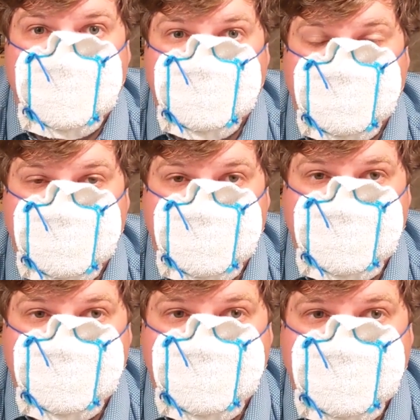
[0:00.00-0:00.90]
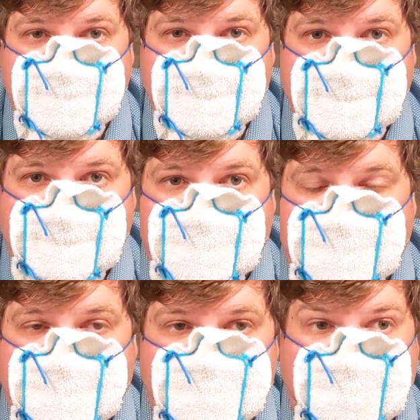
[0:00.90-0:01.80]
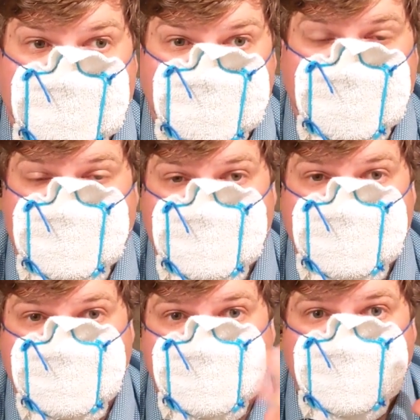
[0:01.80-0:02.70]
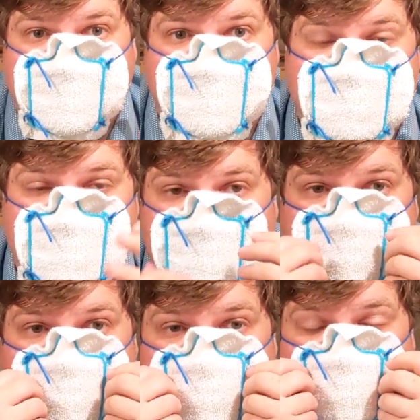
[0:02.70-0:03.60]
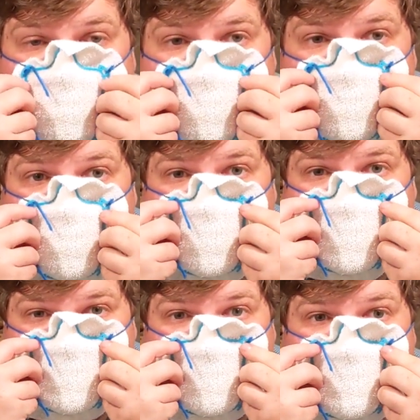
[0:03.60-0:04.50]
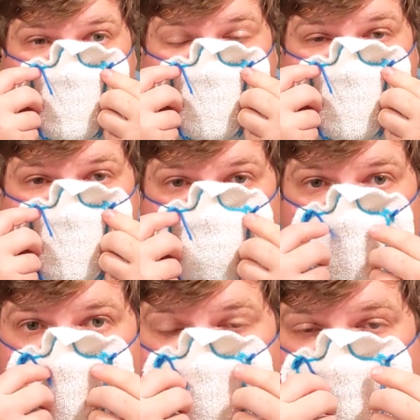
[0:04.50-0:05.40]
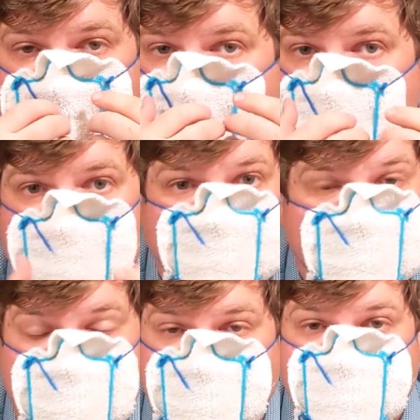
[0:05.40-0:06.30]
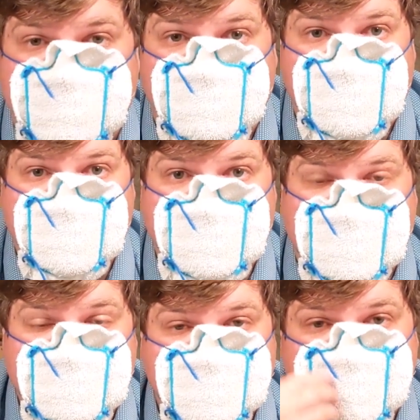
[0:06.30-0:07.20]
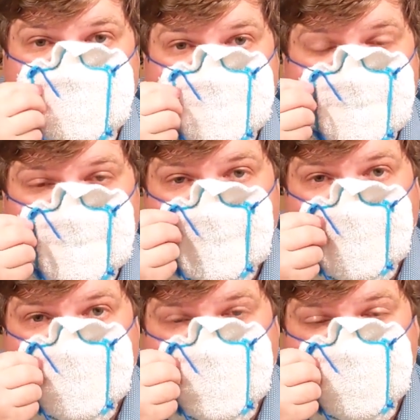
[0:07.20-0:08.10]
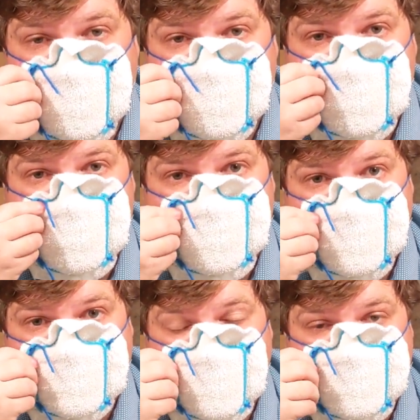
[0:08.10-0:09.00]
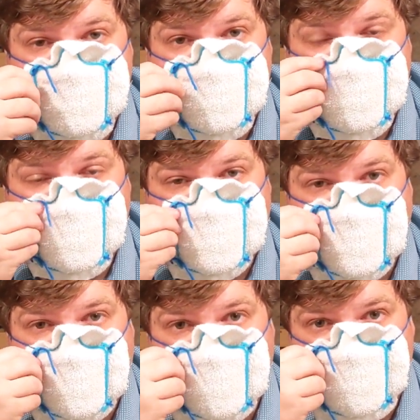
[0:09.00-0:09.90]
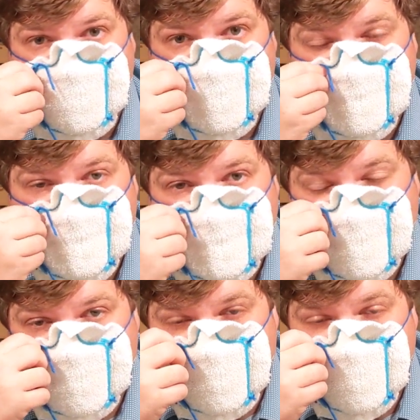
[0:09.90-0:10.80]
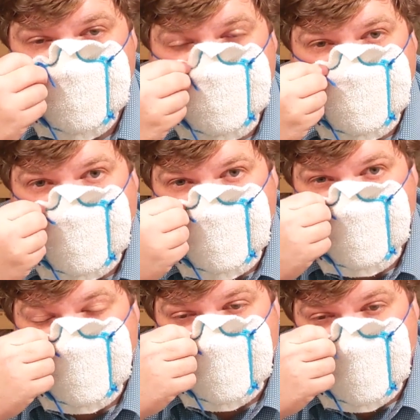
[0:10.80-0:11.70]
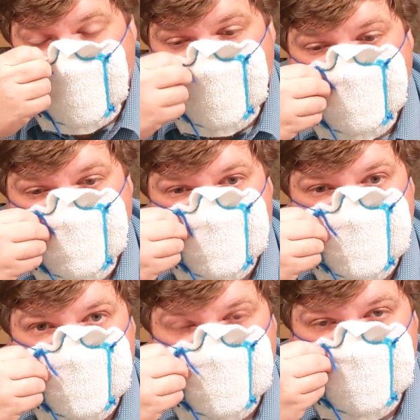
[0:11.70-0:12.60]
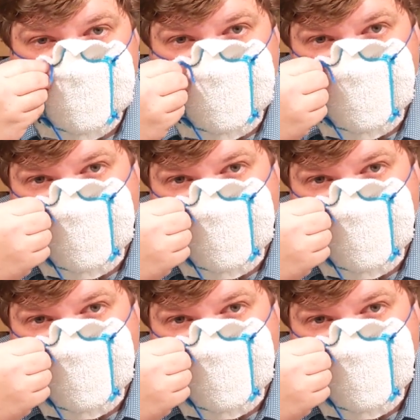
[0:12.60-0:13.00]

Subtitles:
alternative. I like this because you can put a little bit of tension on it as well, and it secures very nicely. To remove, it takes a little bit more time. You have to find the ends of